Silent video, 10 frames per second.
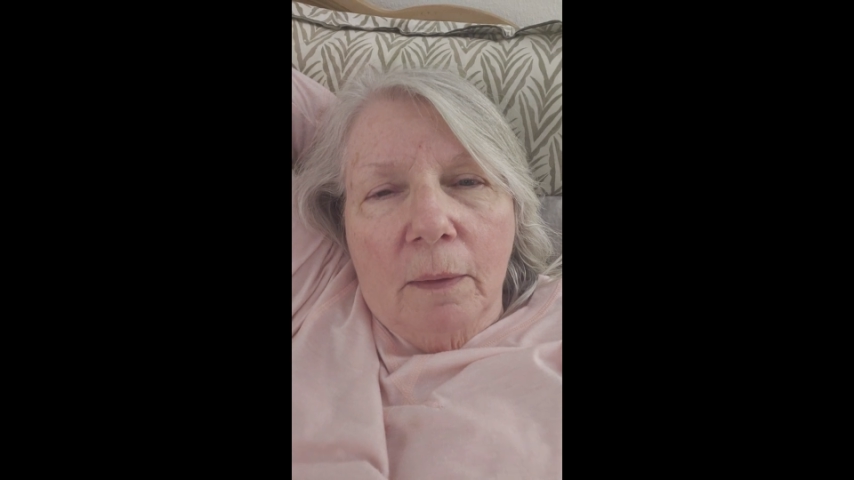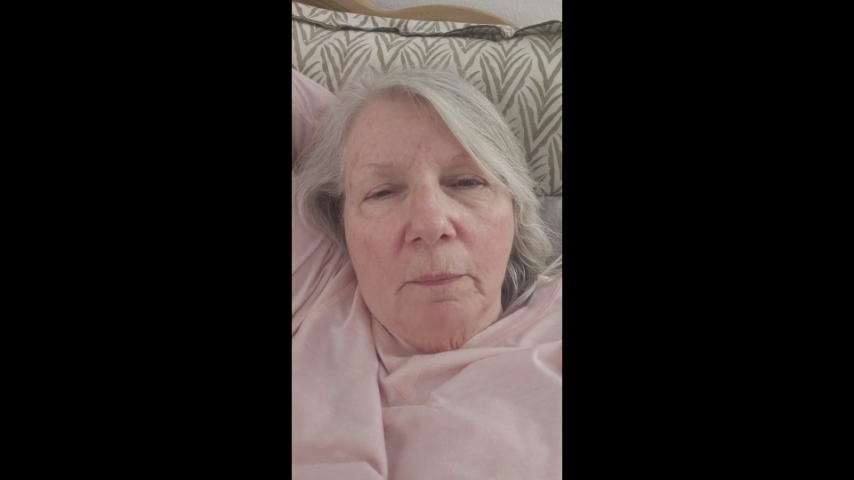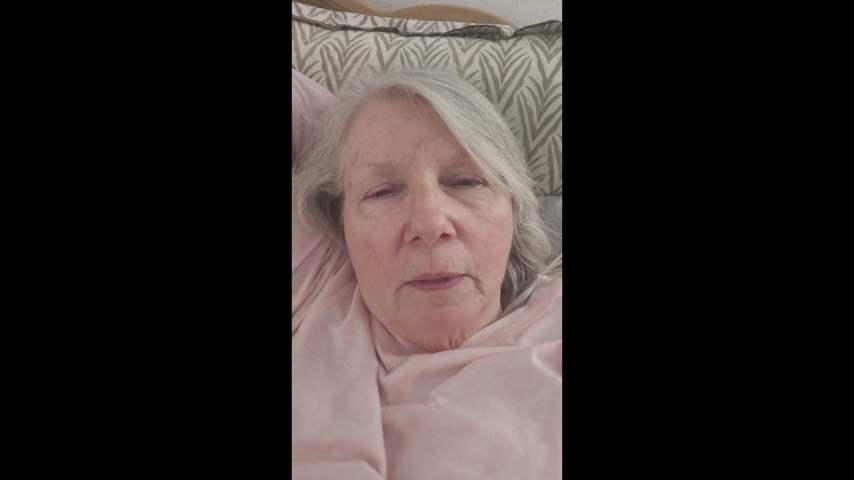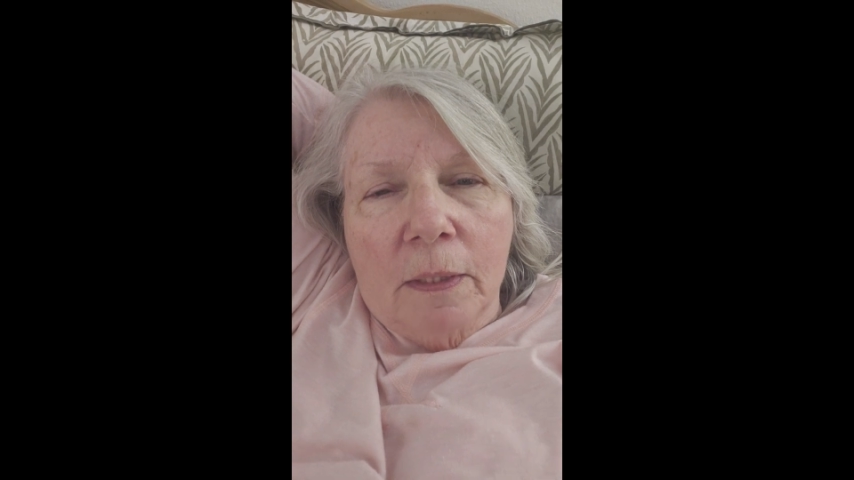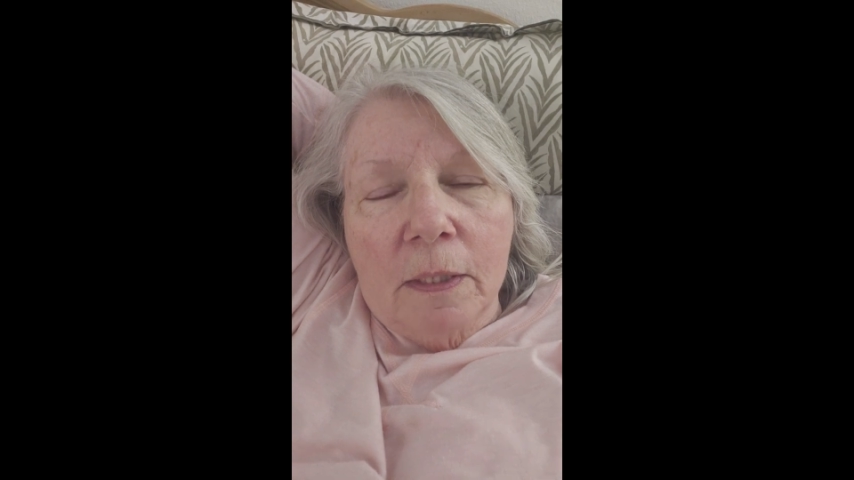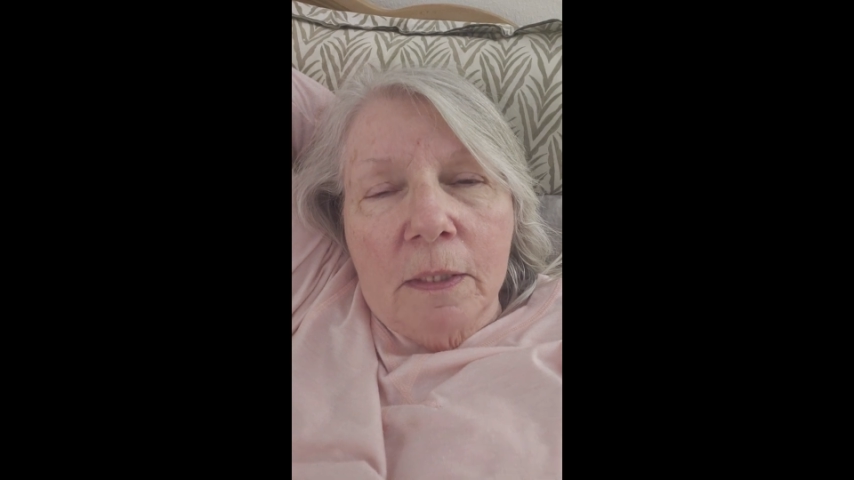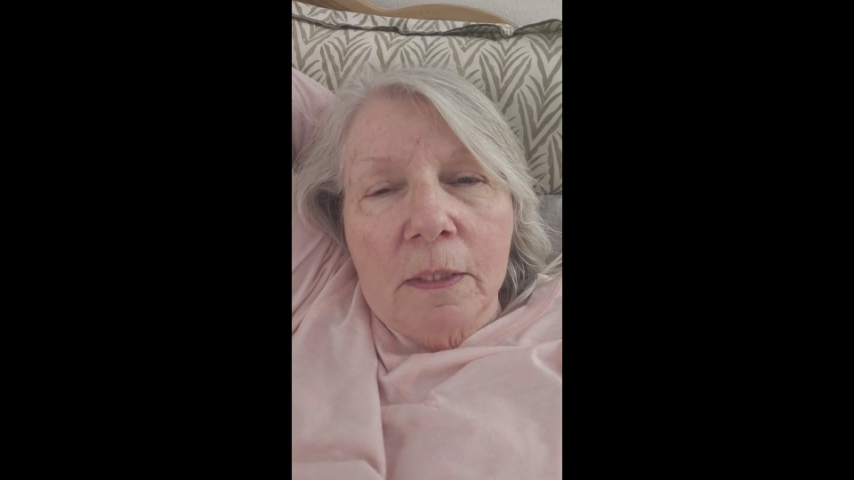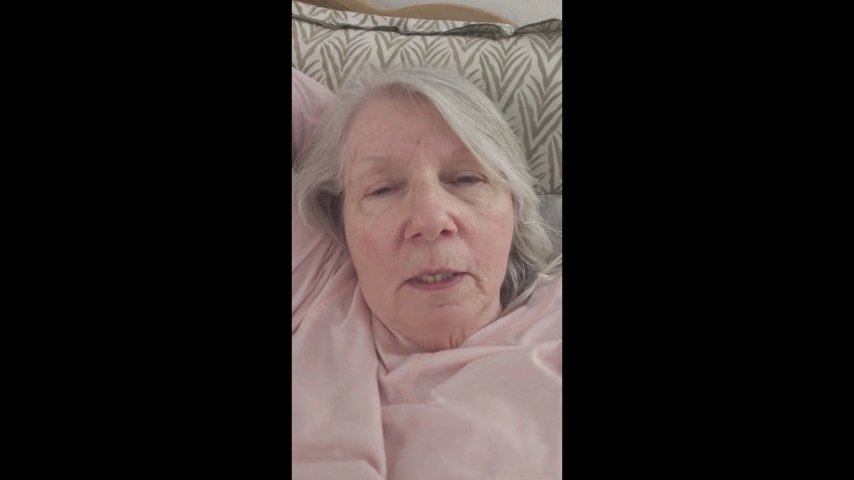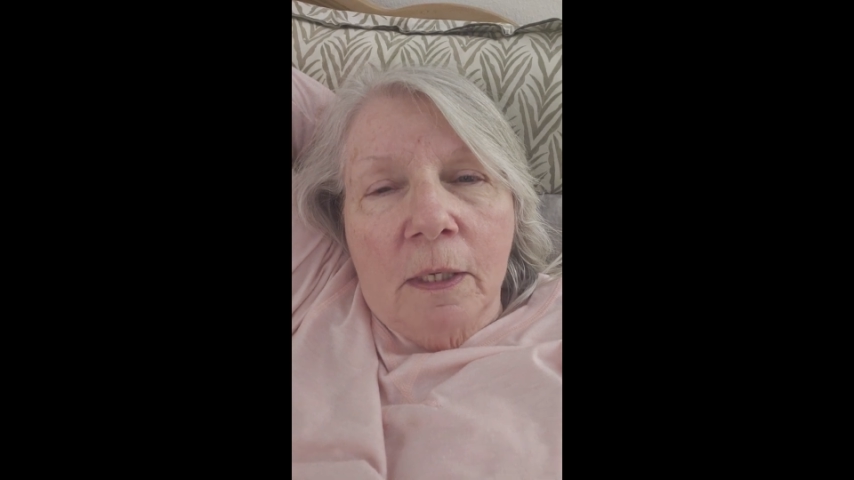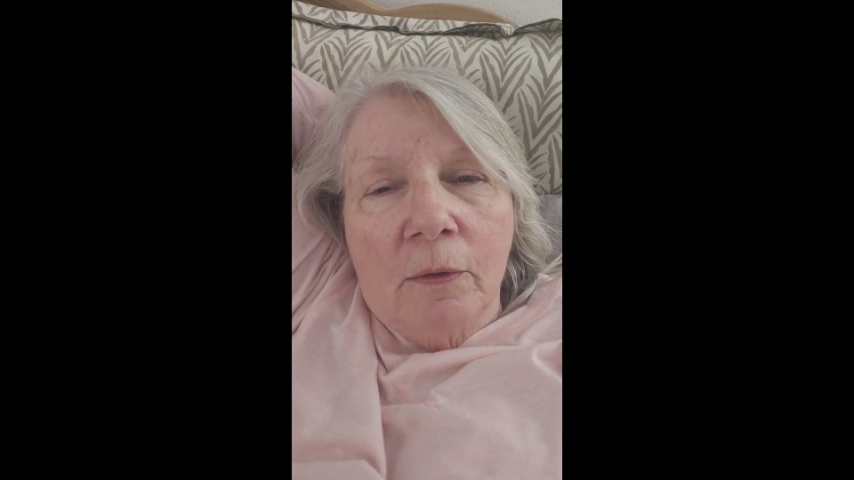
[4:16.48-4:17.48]
But this
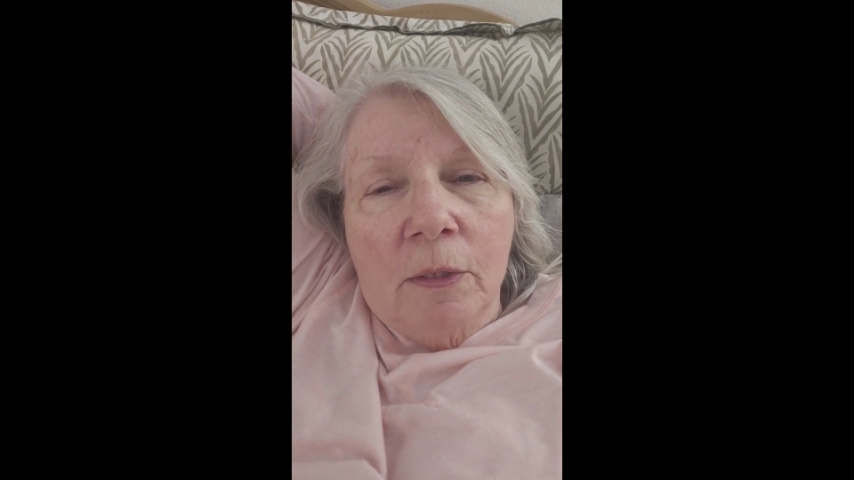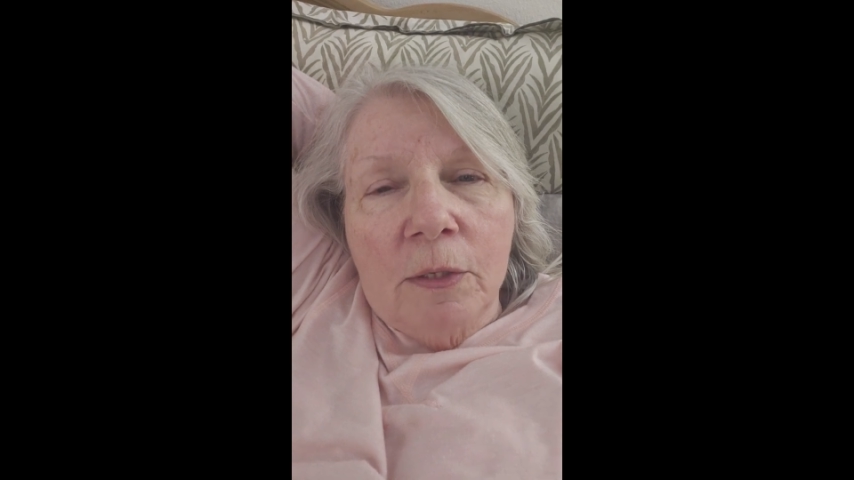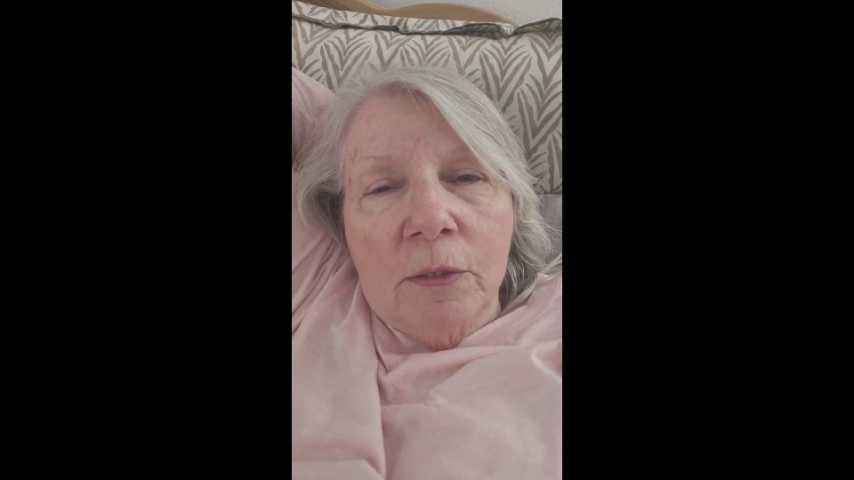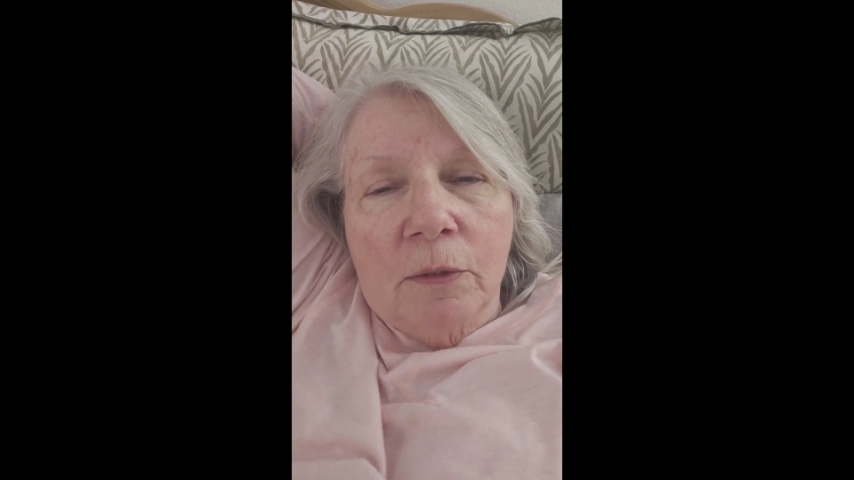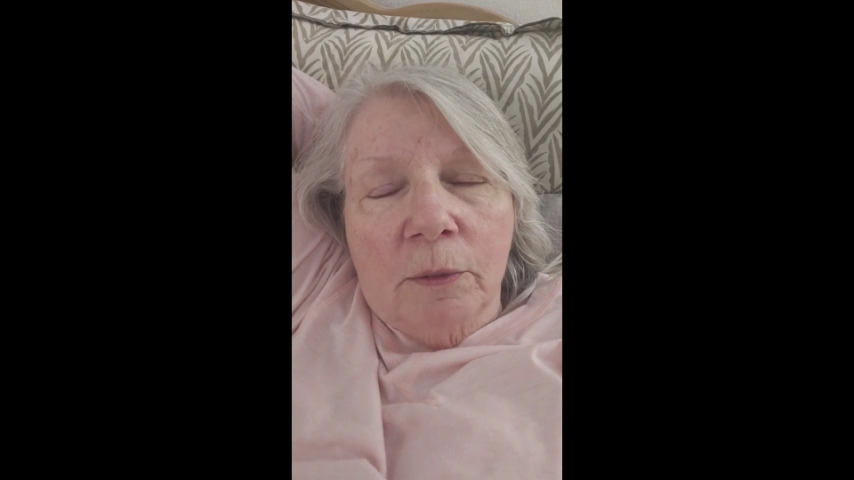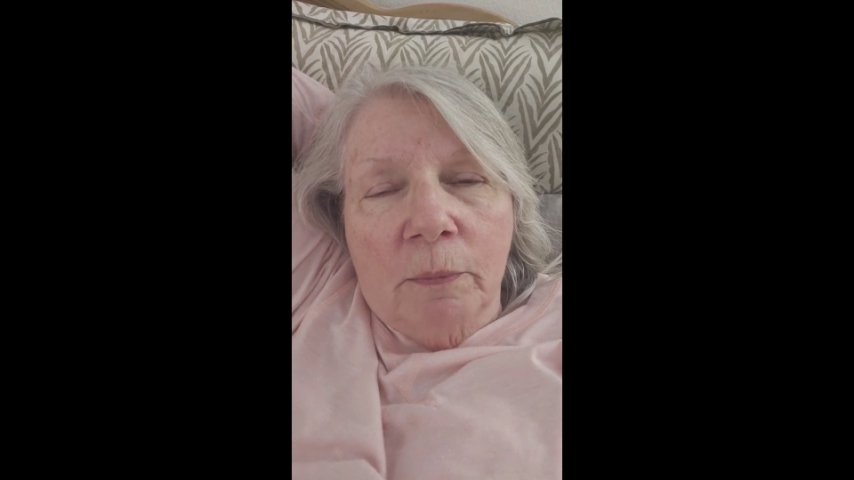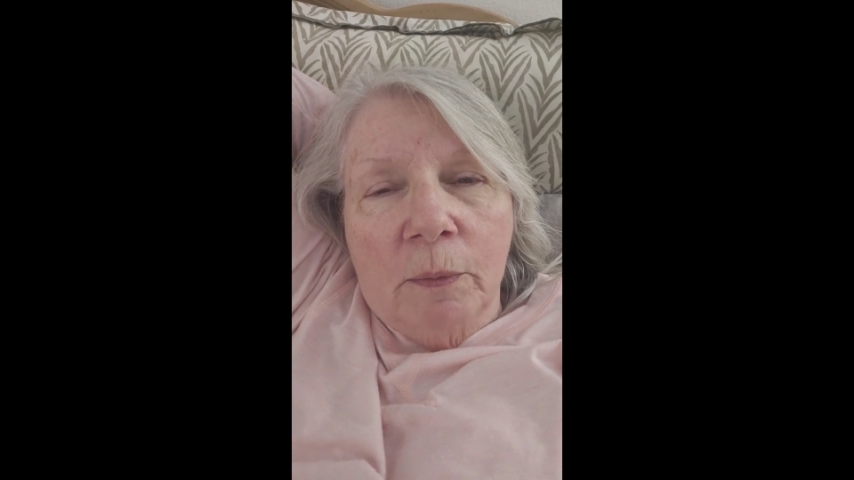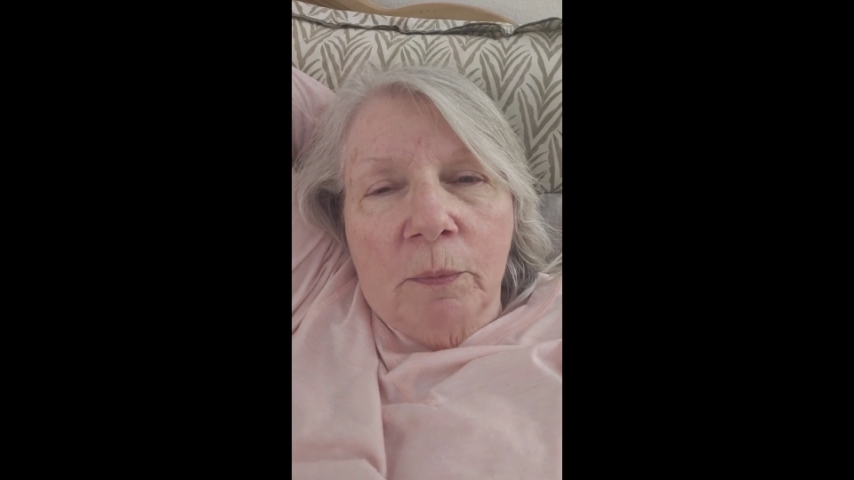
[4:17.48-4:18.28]
is how I start my